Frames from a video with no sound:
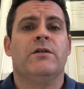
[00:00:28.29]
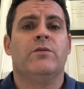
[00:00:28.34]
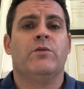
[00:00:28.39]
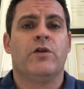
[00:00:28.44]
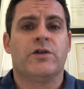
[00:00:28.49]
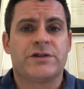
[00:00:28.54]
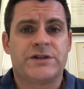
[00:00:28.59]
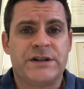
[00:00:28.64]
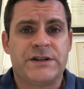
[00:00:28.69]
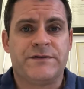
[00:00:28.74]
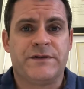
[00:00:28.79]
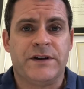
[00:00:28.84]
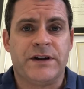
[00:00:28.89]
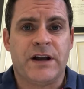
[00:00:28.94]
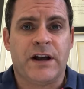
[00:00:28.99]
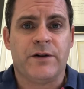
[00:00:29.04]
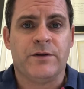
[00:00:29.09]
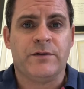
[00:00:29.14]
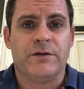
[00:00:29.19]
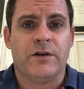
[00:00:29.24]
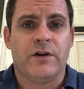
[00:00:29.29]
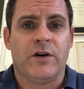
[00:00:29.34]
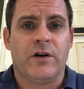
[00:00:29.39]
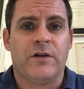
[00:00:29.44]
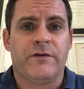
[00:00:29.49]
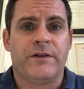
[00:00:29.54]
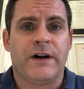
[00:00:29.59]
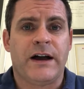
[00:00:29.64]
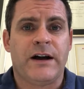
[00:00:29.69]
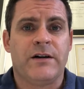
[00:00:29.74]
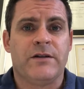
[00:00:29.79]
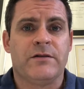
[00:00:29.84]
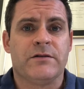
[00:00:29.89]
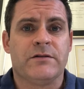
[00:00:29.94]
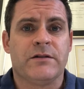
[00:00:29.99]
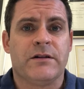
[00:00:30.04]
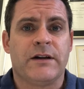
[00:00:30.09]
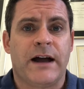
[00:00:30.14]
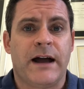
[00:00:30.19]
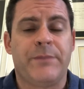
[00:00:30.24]
Watch this video of our
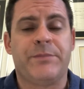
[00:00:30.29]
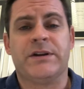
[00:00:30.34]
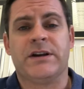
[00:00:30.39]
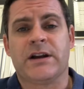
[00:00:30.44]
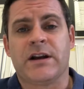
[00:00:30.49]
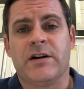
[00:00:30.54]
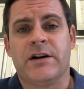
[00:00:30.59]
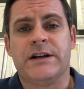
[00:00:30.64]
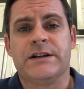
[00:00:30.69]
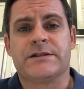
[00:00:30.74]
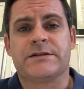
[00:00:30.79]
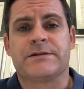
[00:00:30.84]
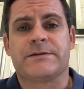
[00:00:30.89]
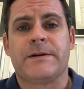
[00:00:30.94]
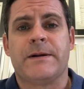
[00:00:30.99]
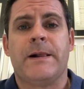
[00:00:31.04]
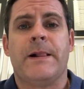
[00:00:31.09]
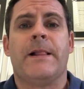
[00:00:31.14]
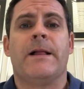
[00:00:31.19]
happy clients.